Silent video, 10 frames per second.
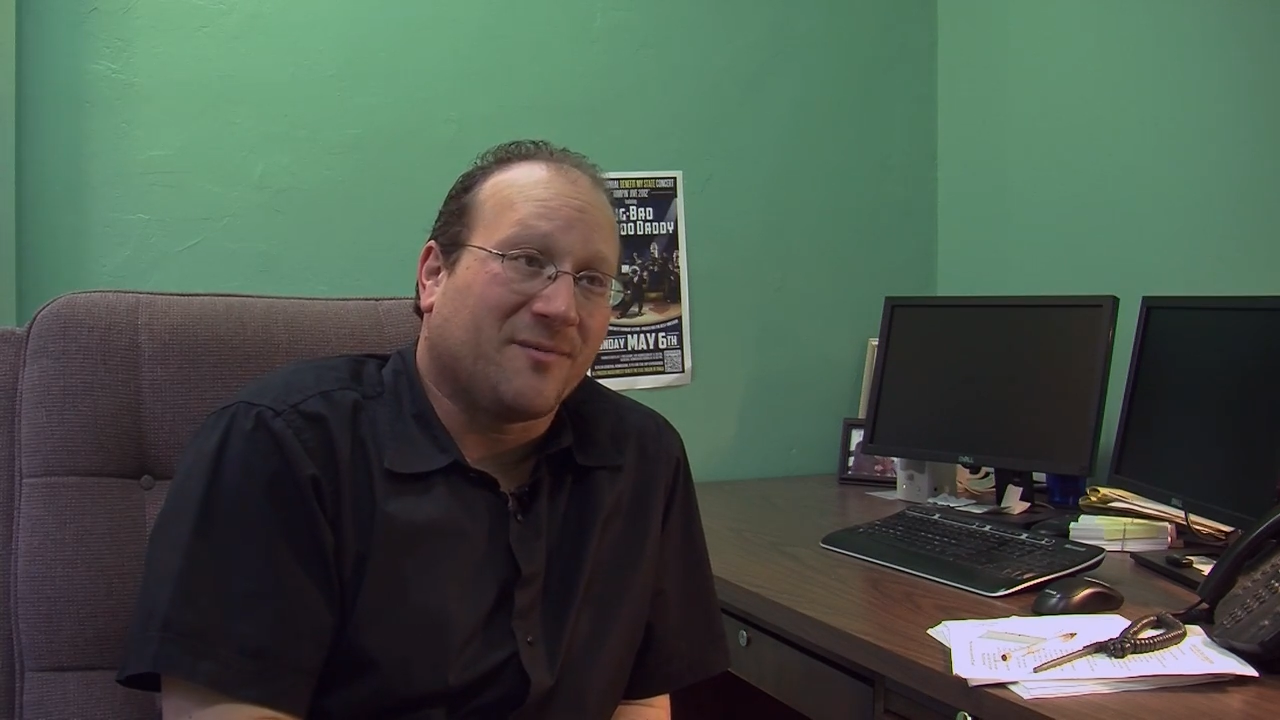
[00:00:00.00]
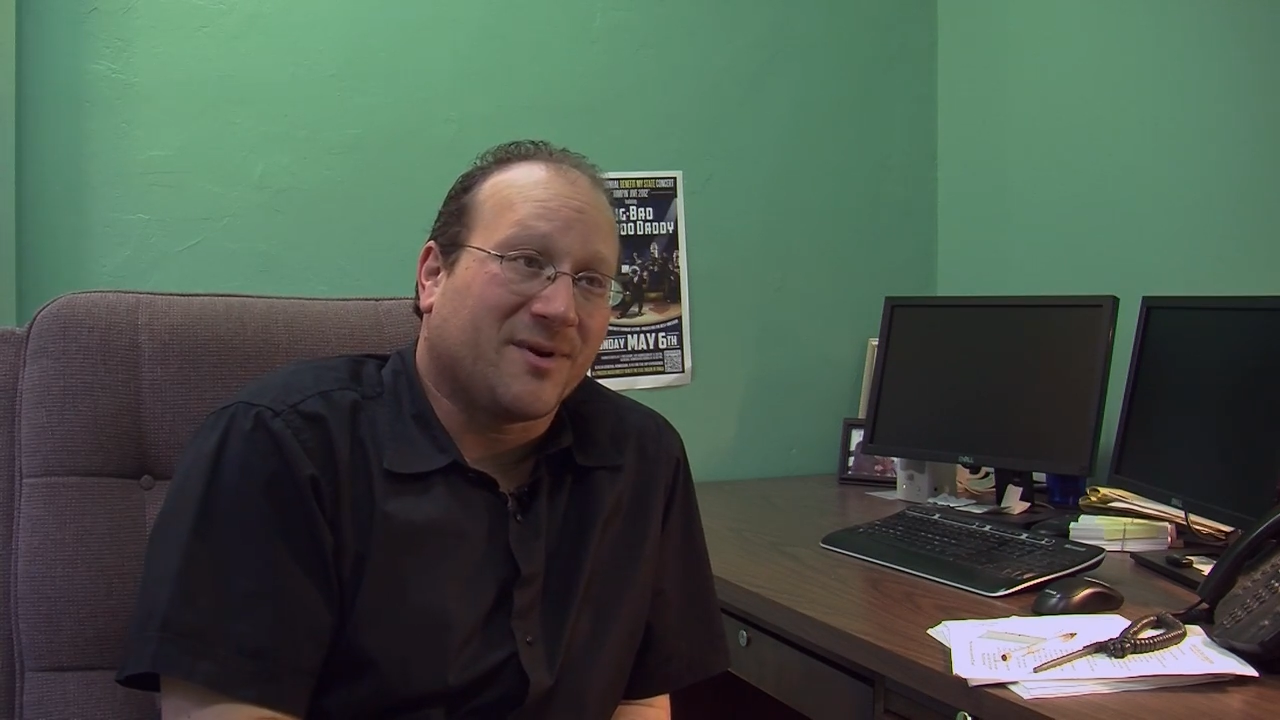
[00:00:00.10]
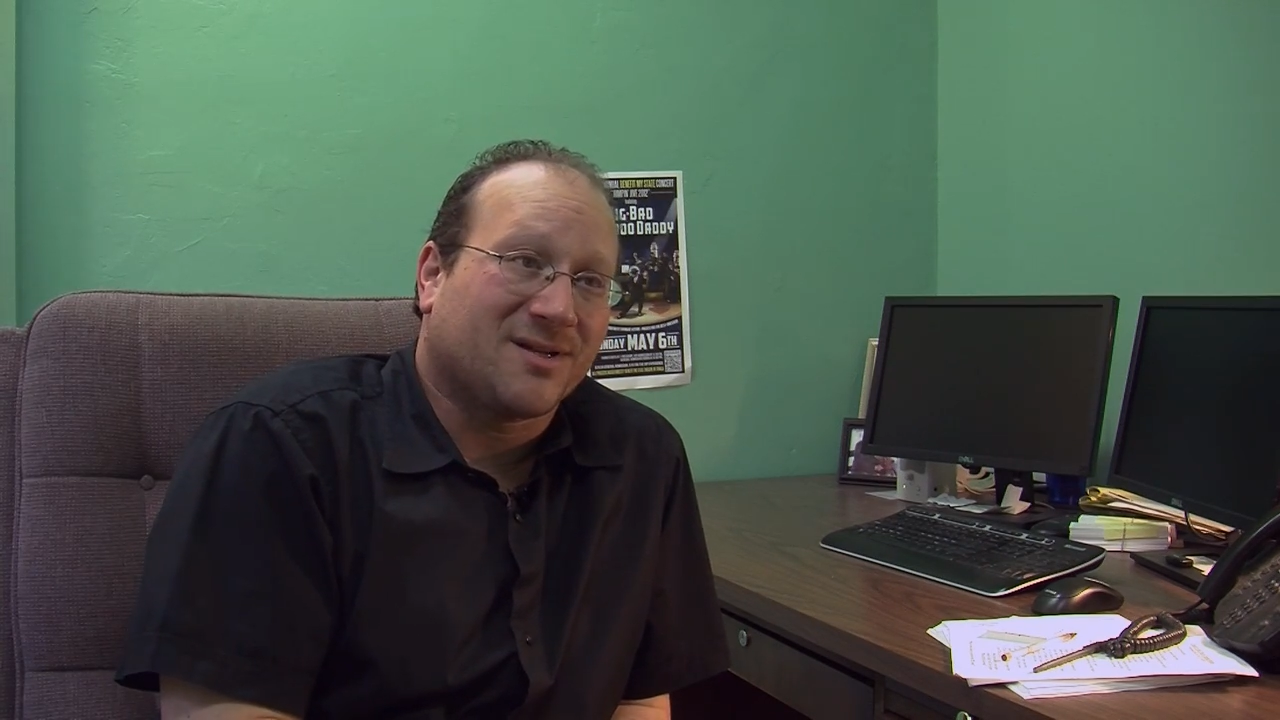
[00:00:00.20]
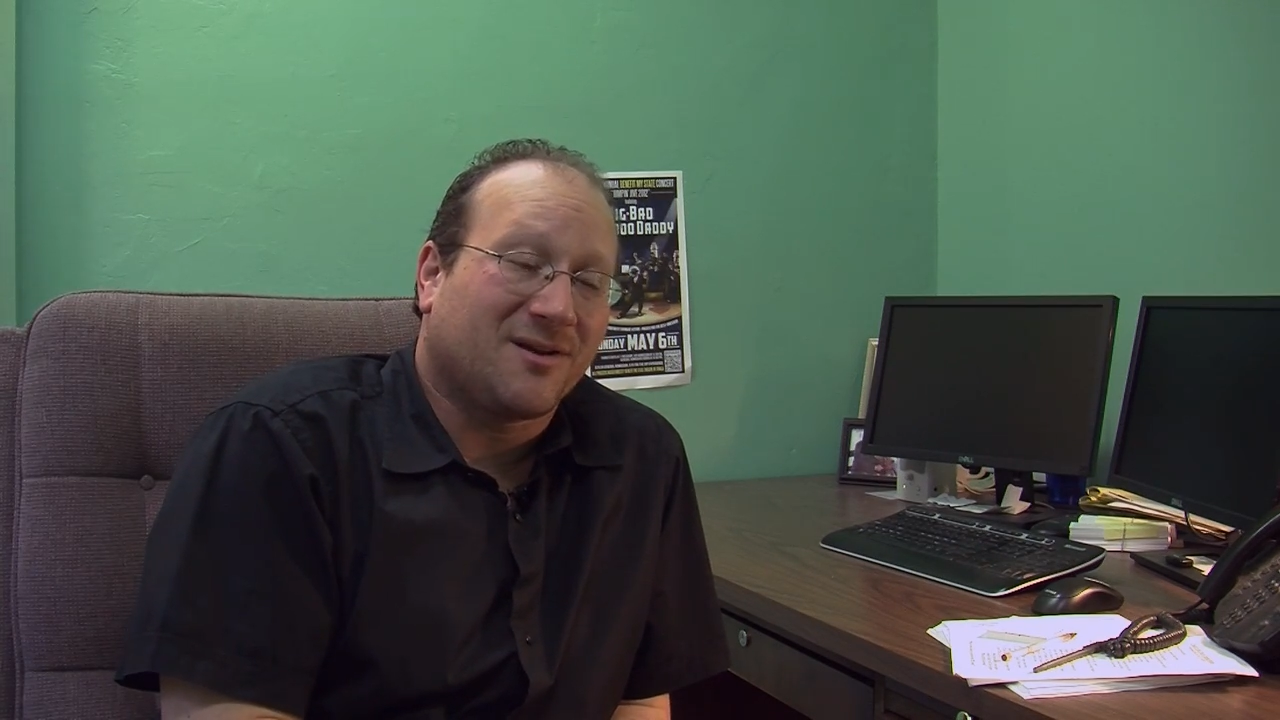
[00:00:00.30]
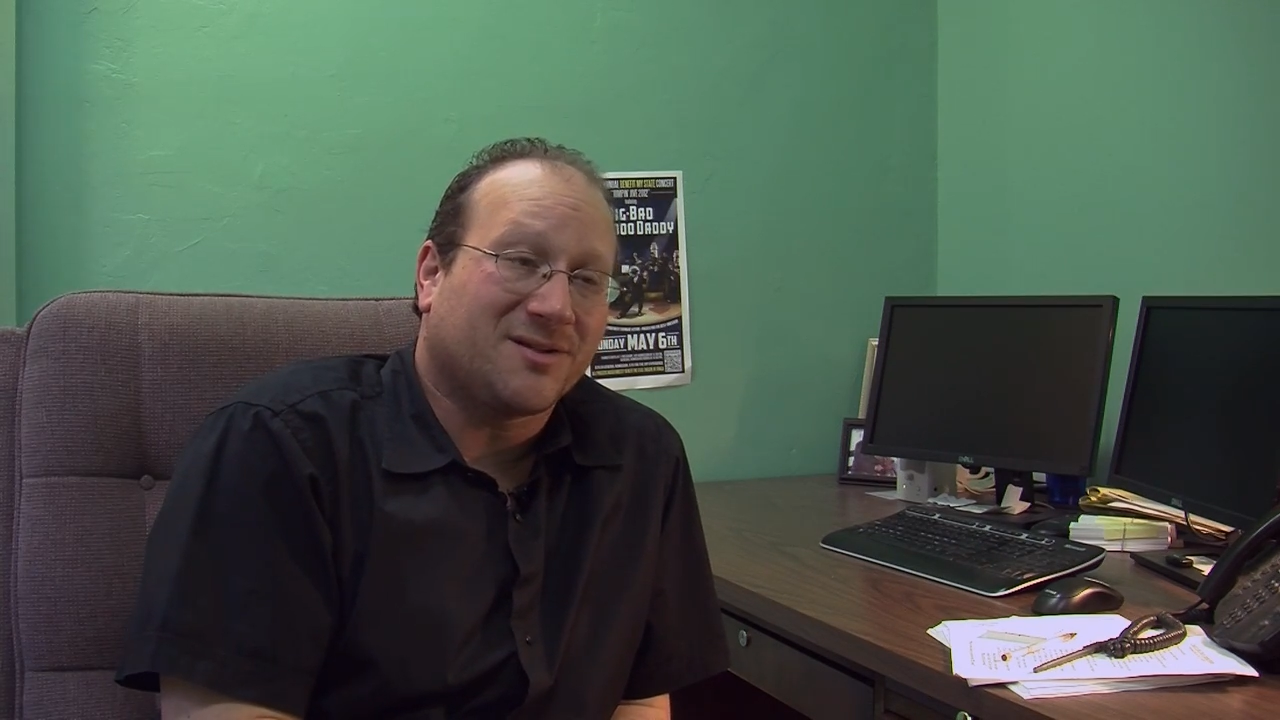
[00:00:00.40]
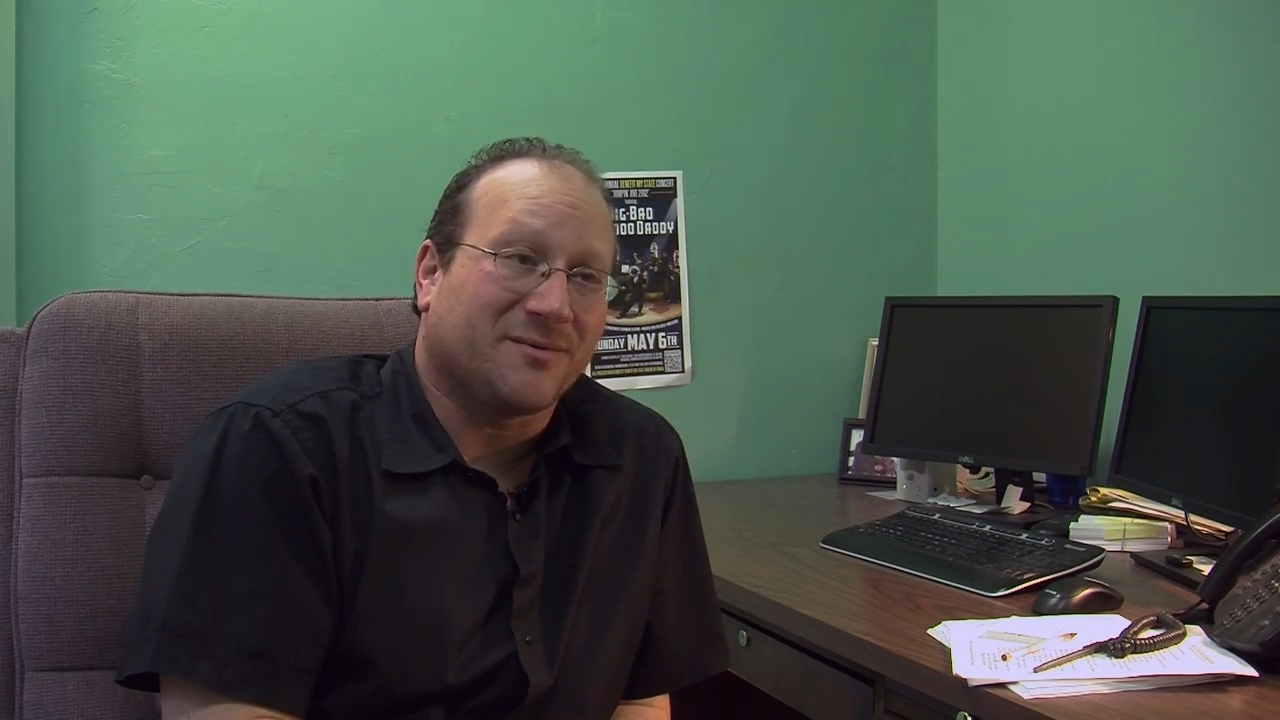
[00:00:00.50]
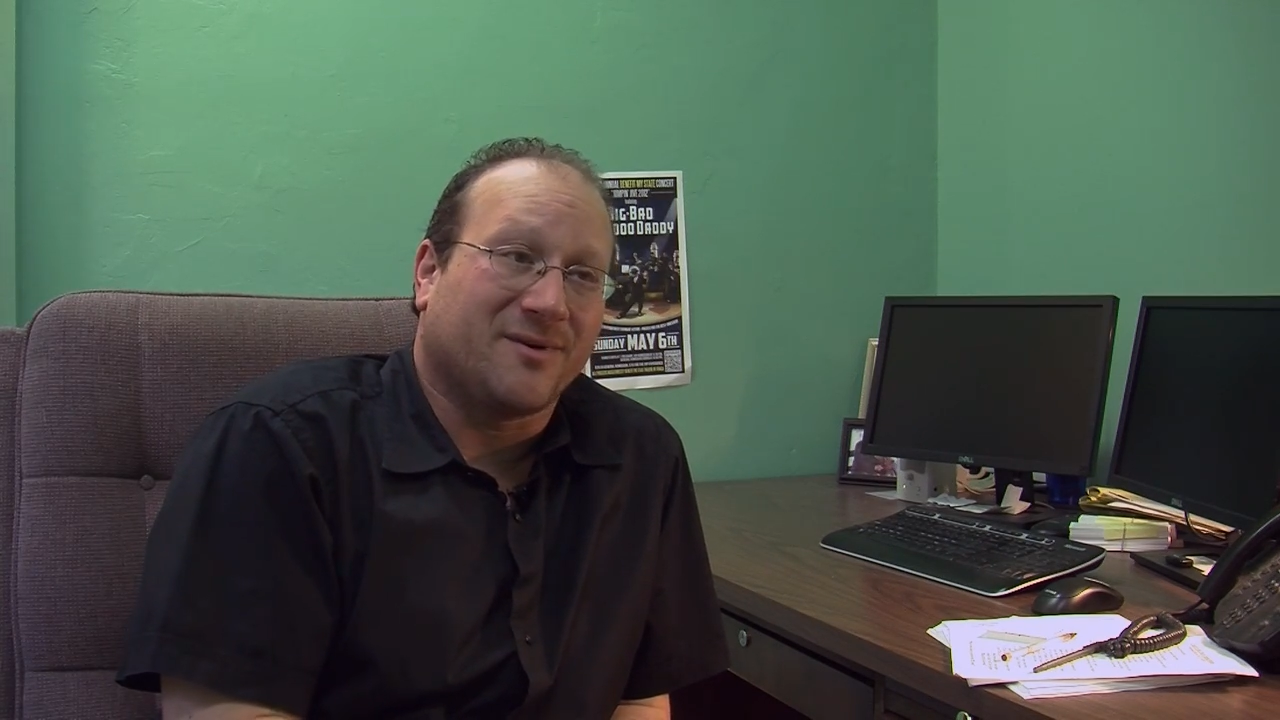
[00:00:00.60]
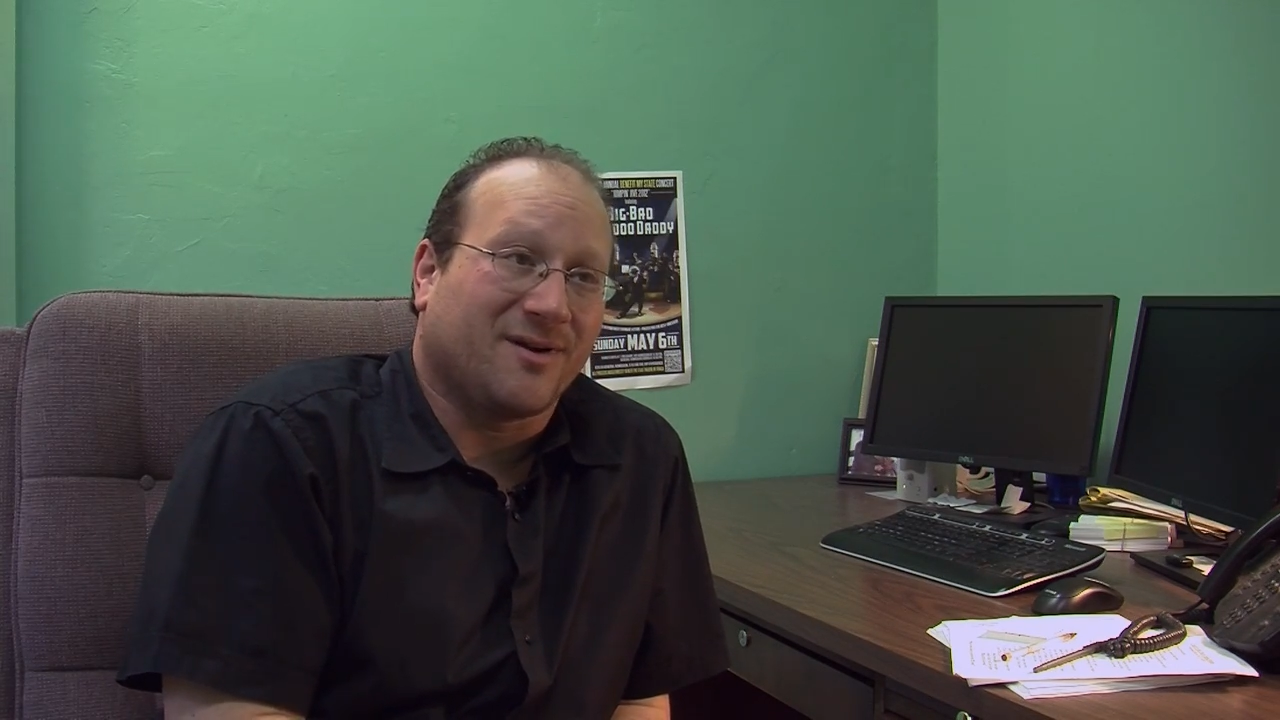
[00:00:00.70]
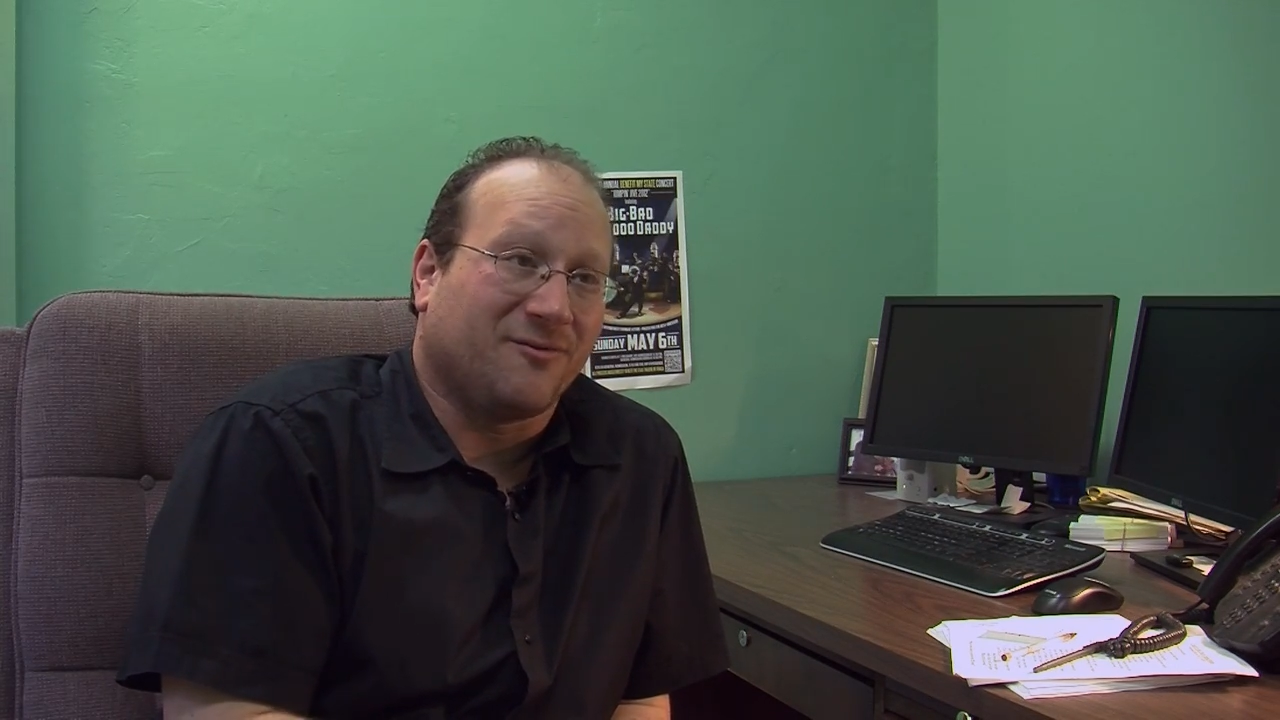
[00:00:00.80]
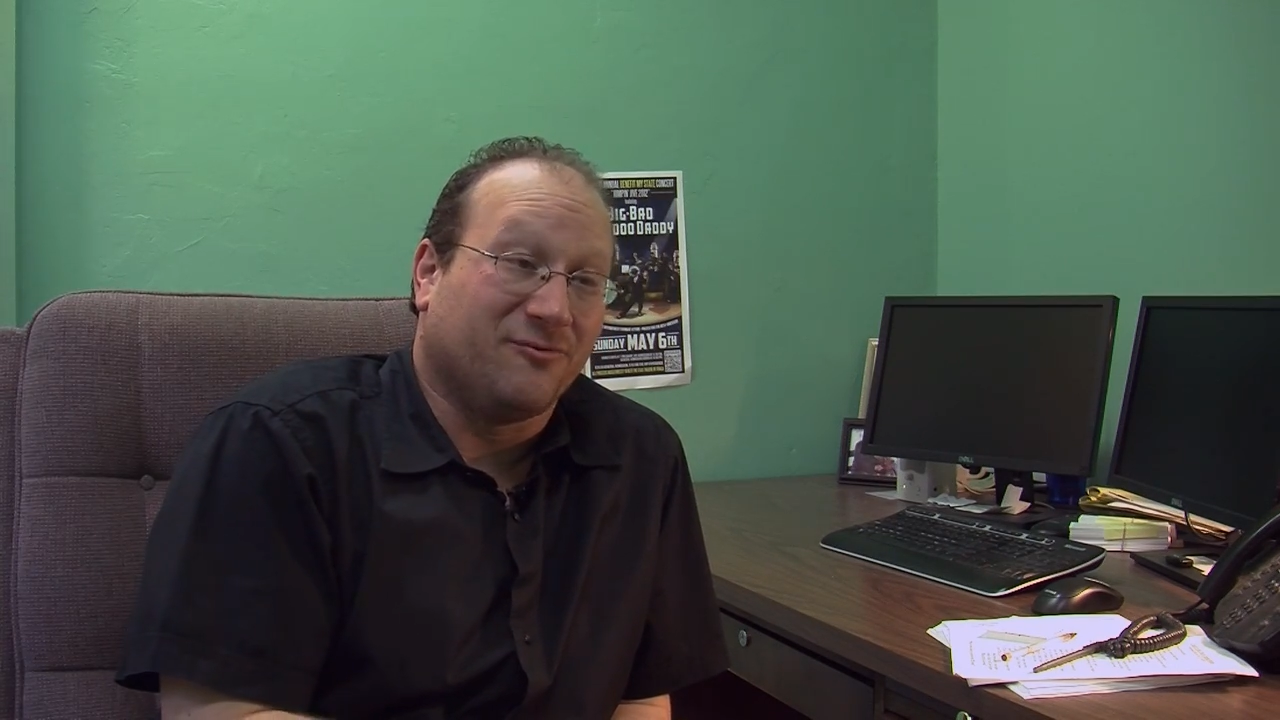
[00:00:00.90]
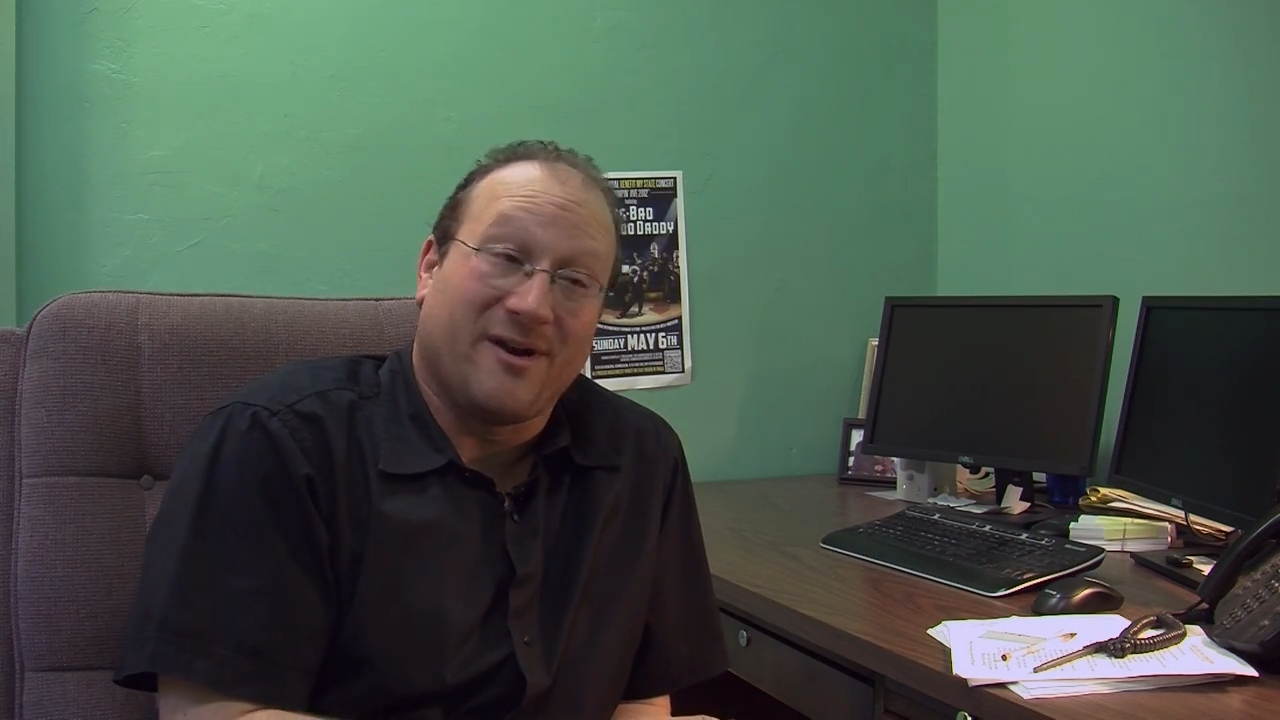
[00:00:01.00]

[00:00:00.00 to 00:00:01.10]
But it's also a,